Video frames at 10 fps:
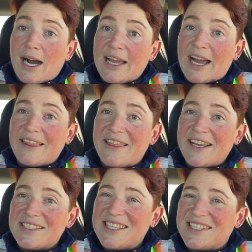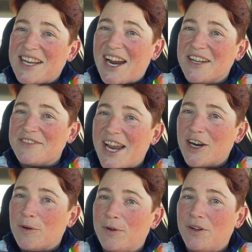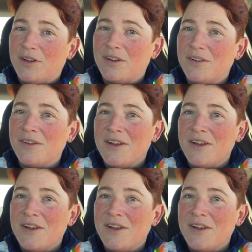I think it's kind of terrible